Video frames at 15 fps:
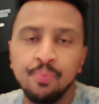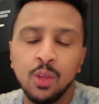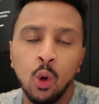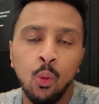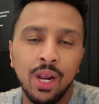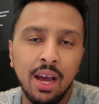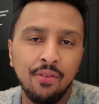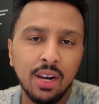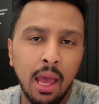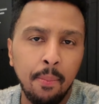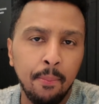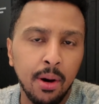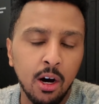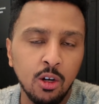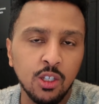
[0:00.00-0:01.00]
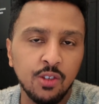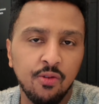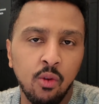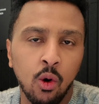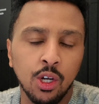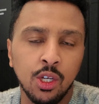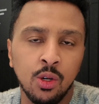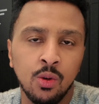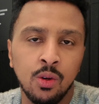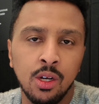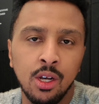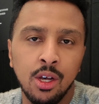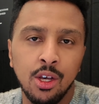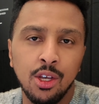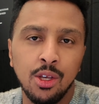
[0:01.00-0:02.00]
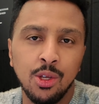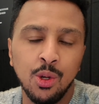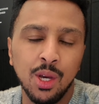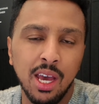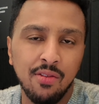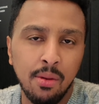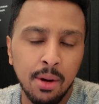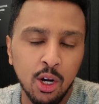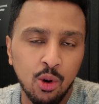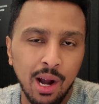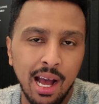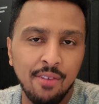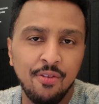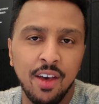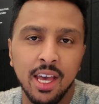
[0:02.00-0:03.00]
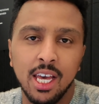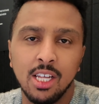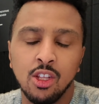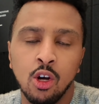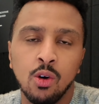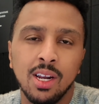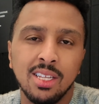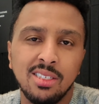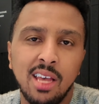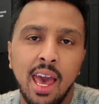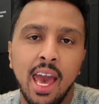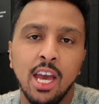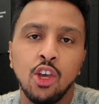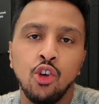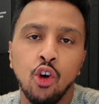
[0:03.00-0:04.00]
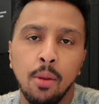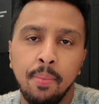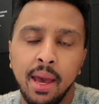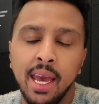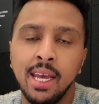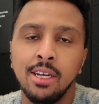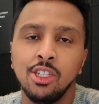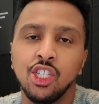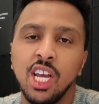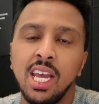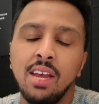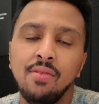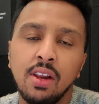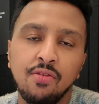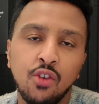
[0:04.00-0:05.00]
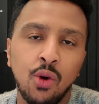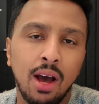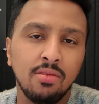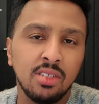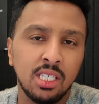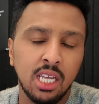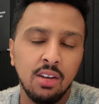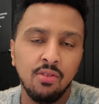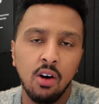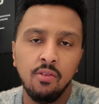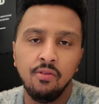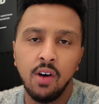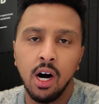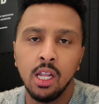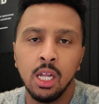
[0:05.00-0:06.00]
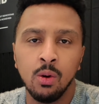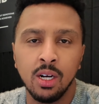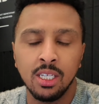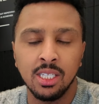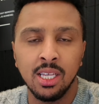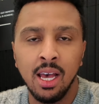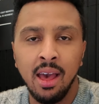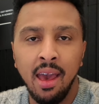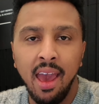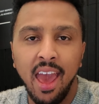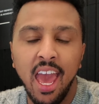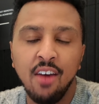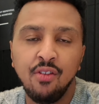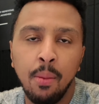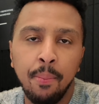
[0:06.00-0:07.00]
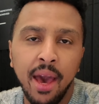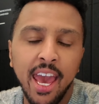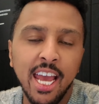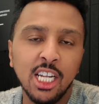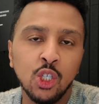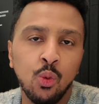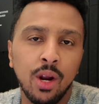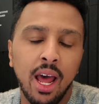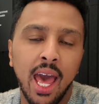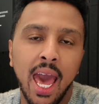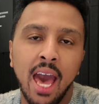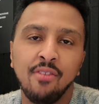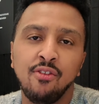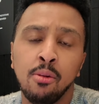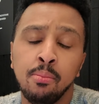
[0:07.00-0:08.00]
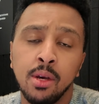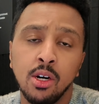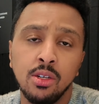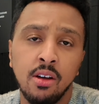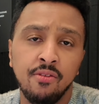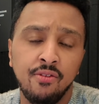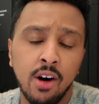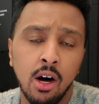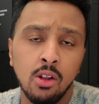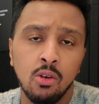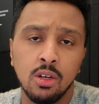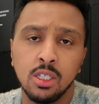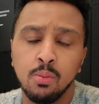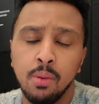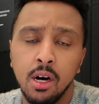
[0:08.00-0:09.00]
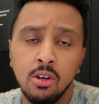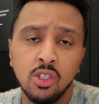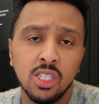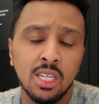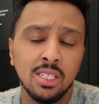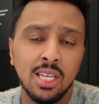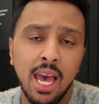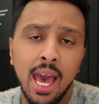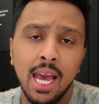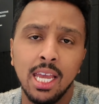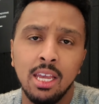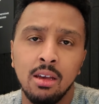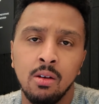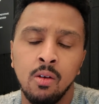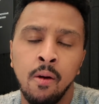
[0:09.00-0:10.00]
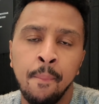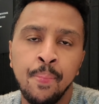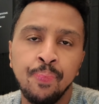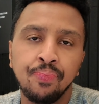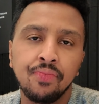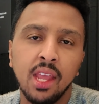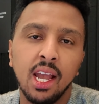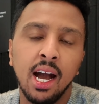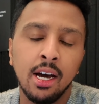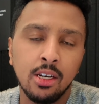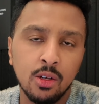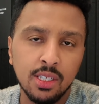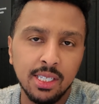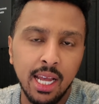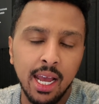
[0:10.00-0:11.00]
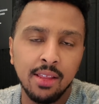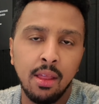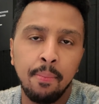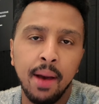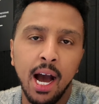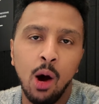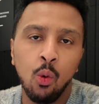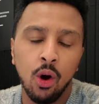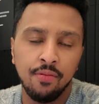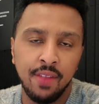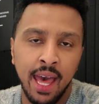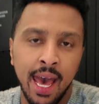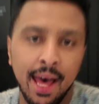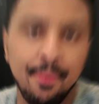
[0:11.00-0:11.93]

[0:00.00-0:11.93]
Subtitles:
Whenever they post for you, you give them a graphic, they're going to tag your page, even if you have 0 followers. If a page with 500,000 followers post and tag you, understand the power of that.